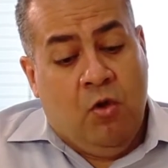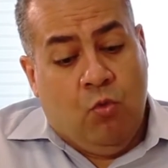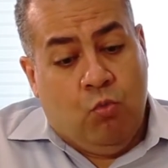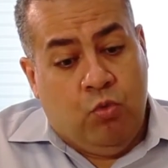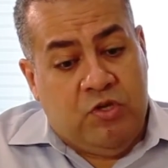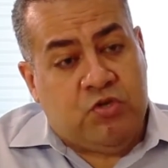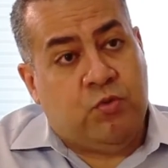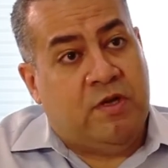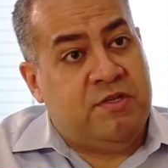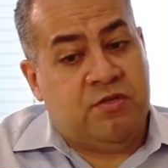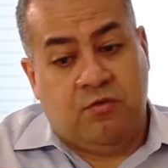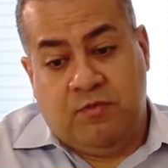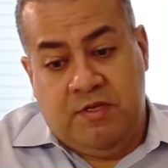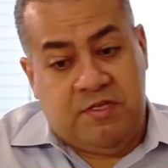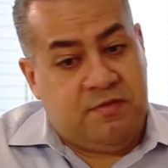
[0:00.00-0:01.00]
which ones
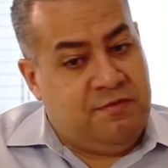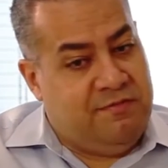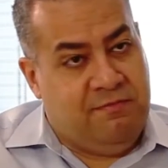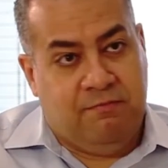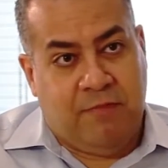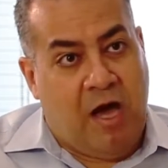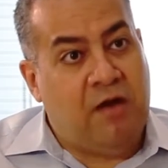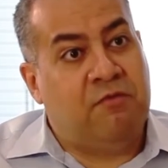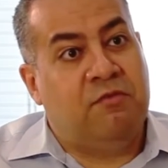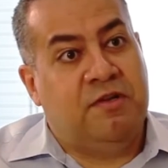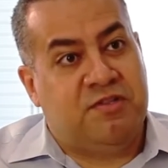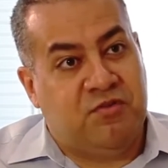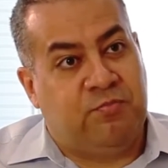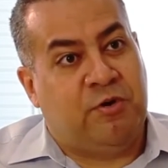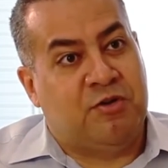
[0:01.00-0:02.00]
of these hundreds
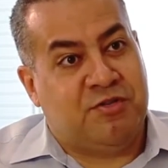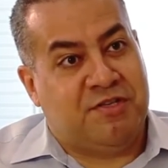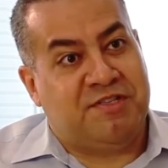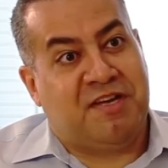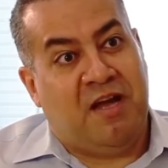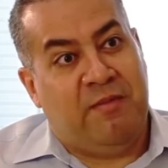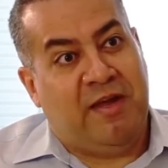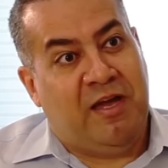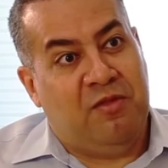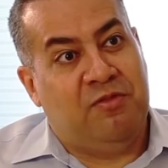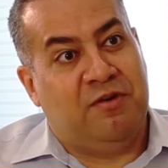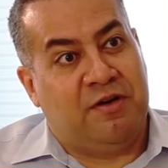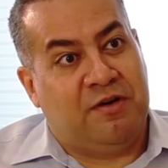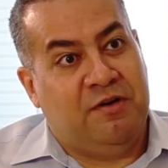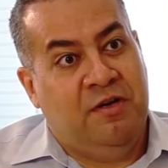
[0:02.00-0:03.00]
of projects coming out
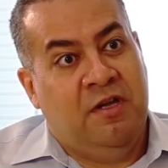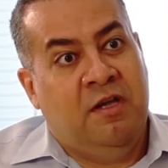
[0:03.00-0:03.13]
there